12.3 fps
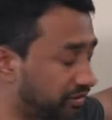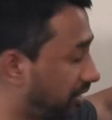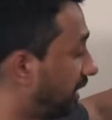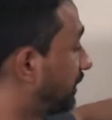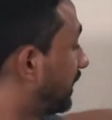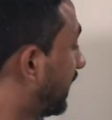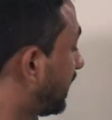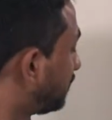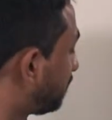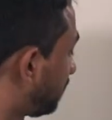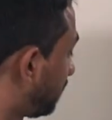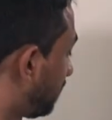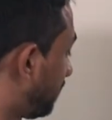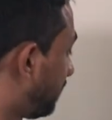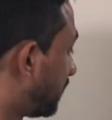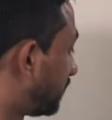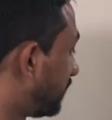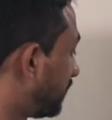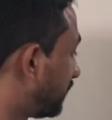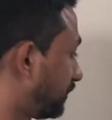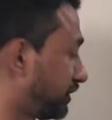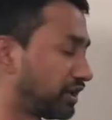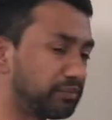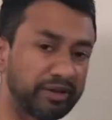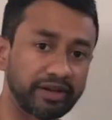and ends with the
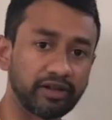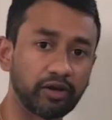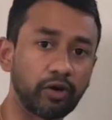terminal